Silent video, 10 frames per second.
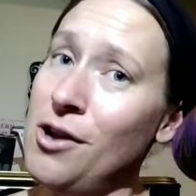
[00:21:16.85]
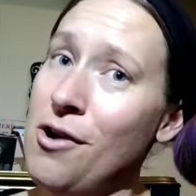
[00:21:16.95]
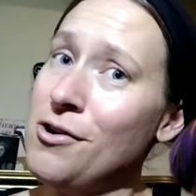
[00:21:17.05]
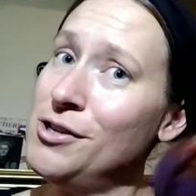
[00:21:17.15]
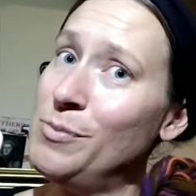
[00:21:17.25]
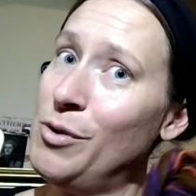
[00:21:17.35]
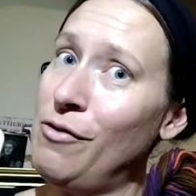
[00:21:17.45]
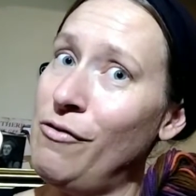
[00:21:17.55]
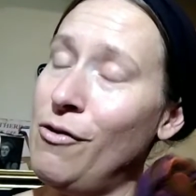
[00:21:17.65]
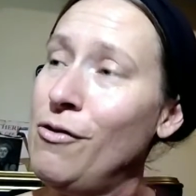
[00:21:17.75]
The yarn is
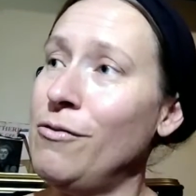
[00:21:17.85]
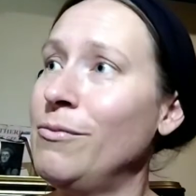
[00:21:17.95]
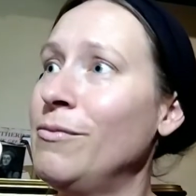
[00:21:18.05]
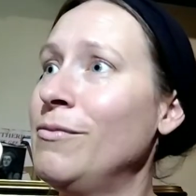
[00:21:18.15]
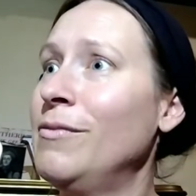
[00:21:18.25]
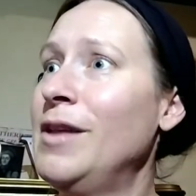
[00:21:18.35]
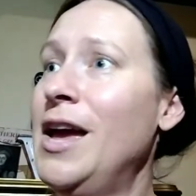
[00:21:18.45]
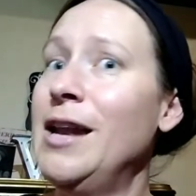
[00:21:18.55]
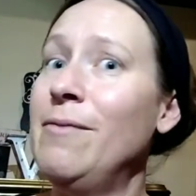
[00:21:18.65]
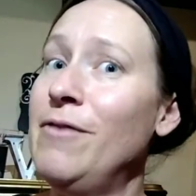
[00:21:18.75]
beautiful,
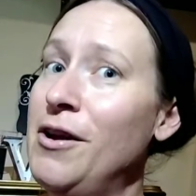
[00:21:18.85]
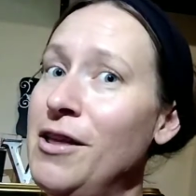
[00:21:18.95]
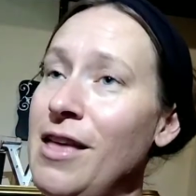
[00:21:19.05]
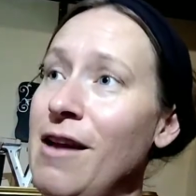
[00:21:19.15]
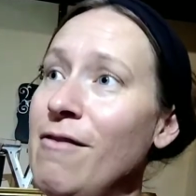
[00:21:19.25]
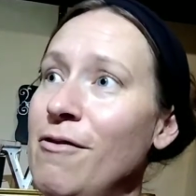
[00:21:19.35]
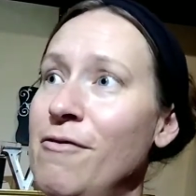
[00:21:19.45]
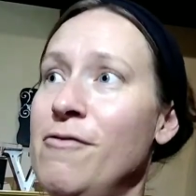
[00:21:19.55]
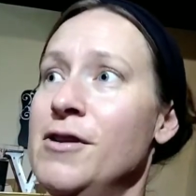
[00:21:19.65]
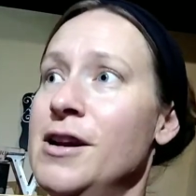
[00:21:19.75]
and I'm very
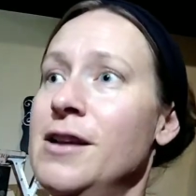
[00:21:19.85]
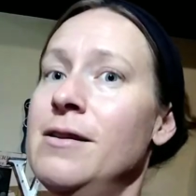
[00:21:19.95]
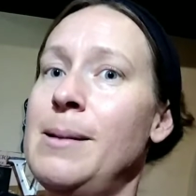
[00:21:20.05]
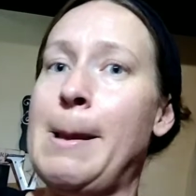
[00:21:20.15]
thankful for it.